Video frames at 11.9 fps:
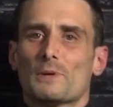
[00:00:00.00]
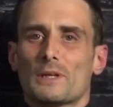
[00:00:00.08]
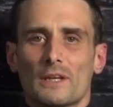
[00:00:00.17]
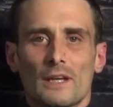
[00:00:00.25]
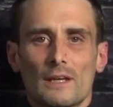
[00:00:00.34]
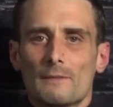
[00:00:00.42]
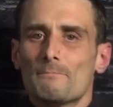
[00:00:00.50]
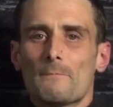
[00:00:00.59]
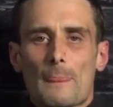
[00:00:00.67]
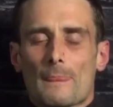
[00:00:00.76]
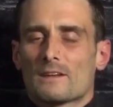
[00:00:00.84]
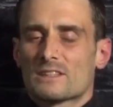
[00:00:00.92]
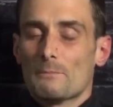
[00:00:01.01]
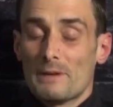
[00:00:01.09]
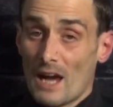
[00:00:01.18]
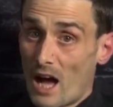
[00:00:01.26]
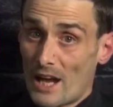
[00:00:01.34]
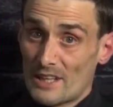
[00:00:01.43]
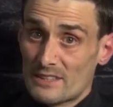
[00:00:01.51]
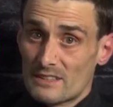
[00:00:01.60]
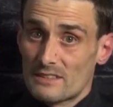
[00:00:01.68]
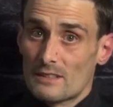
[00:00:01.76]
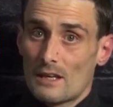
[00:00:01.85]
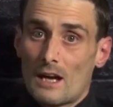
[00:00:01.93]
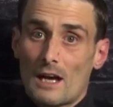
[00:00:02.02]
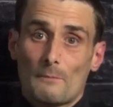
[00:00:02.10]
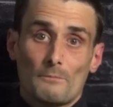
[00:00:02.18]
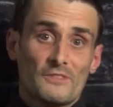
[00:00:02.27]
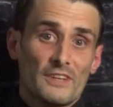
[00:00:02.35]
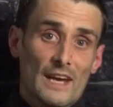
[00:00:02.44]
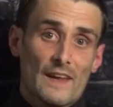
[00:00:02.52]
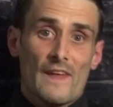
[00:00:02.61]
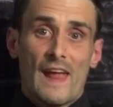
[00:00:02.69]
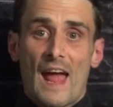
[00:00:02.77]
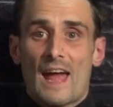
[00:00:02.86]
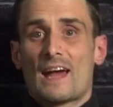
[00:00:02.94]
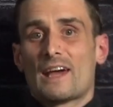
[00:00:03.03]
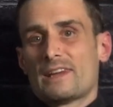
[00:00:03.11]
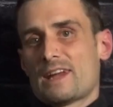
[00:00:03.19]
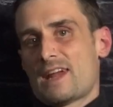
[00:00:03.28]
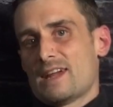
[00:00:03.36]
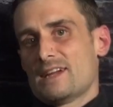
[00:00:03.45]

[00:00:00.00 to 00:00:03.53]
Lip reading: But to be honest, today they had